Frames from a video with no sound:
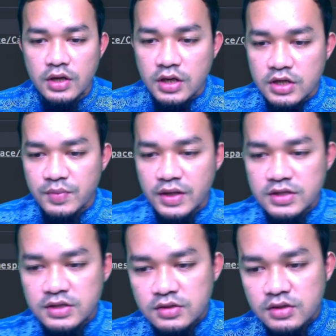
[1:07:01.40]

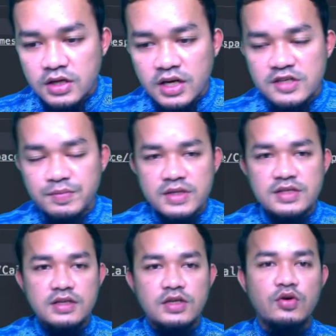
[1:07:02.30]
imagine the namespace,
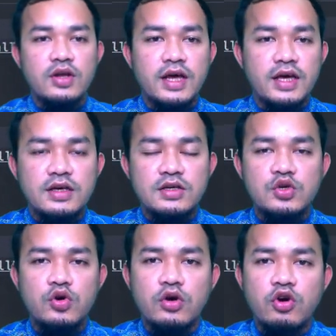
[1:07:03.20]
it look like
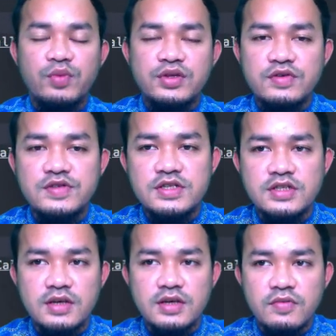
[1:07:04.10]
your computer
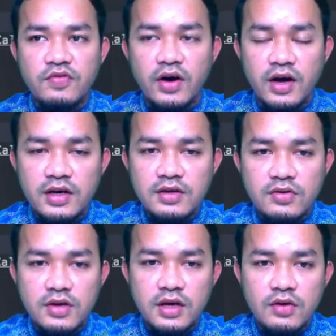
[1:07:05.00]
system file.
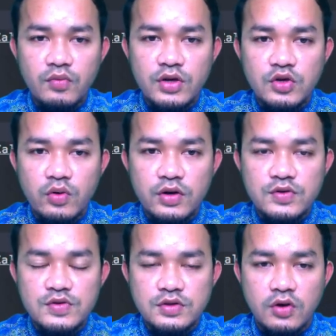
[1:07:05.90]
Okay, when you want
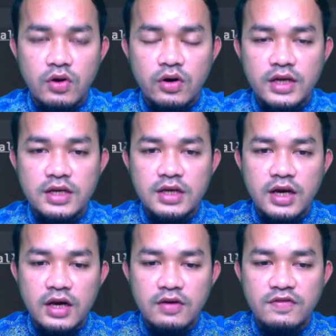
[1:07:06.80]
to store any
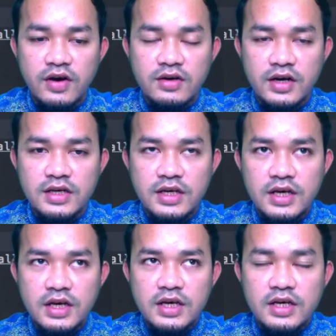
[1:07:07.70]
kind of file, right,
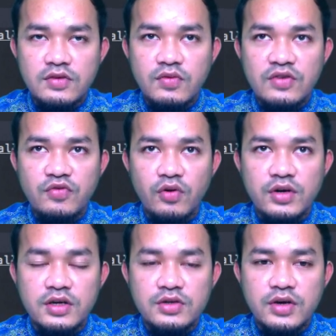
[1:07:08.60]
in one
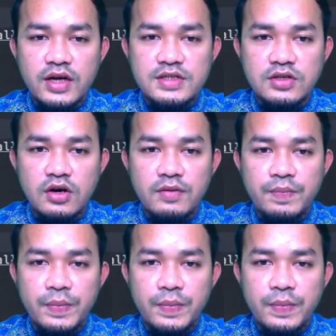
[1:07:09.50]
folder you can store